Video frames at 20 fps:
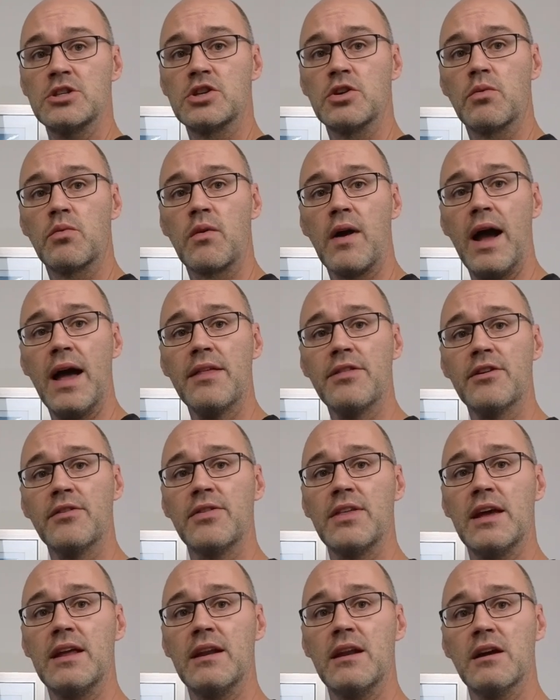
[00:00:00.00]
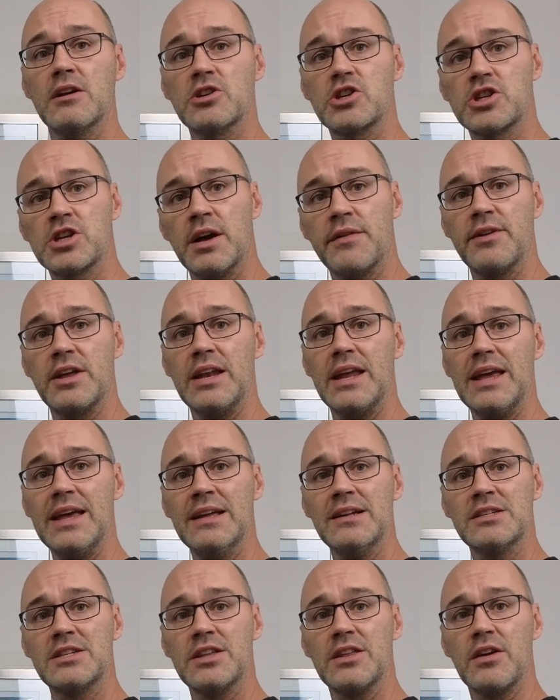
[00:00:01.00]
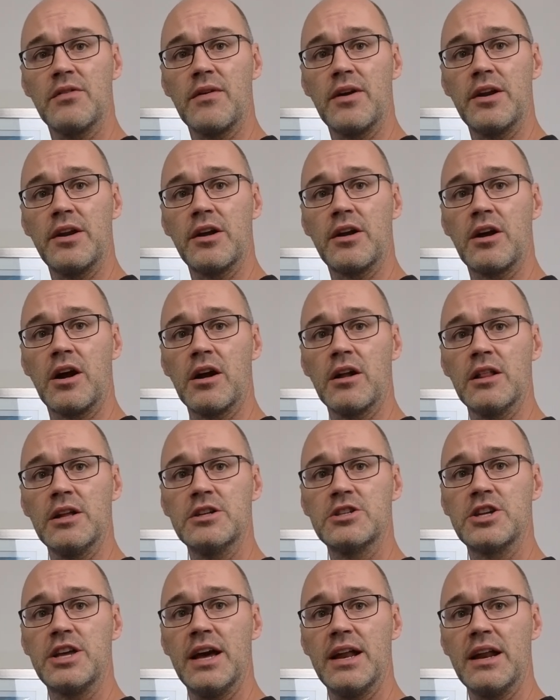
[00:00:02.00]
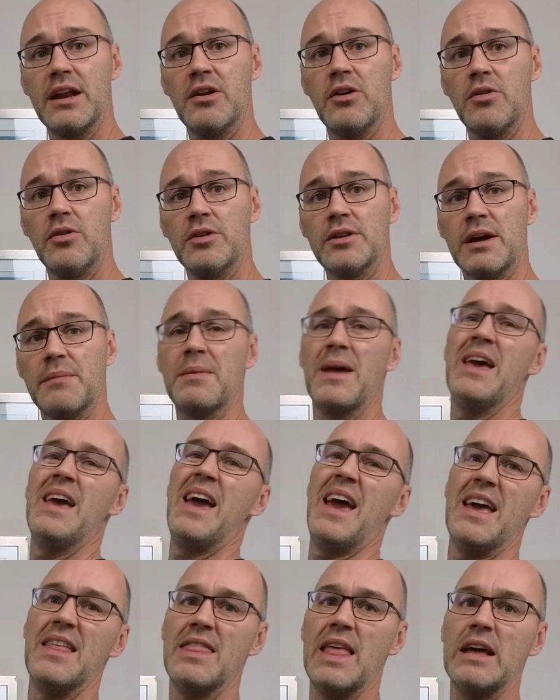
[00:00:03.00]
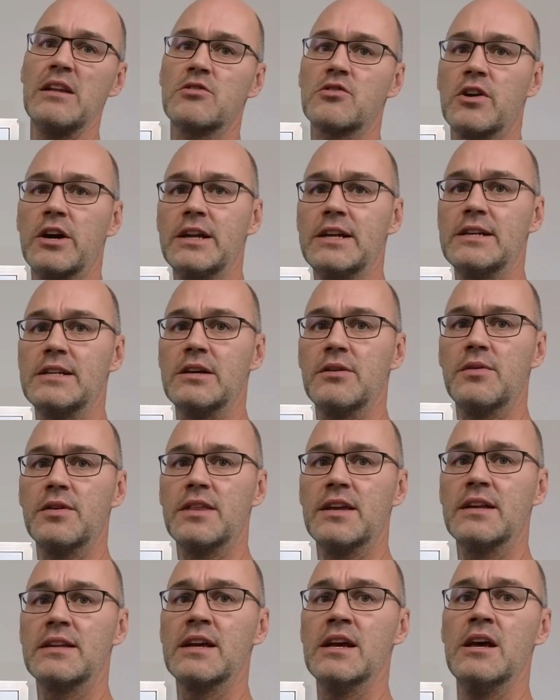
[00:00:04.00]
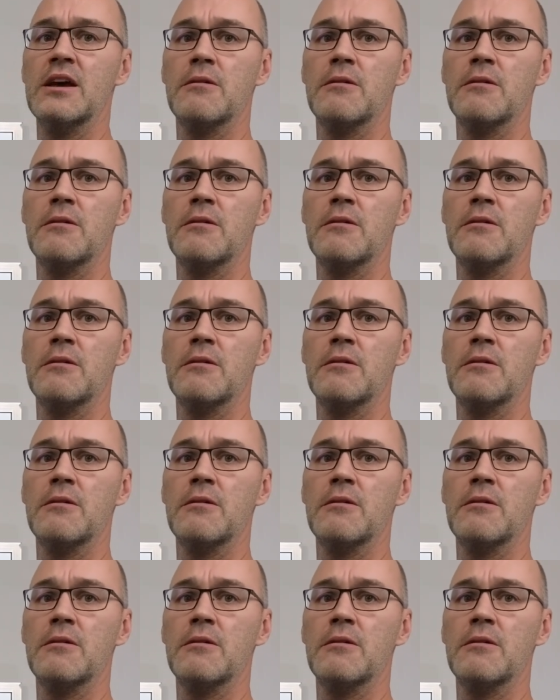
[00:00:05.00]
So rather than shoving into the arytenoid cartilage, getting hold up, and then trying to deal with it,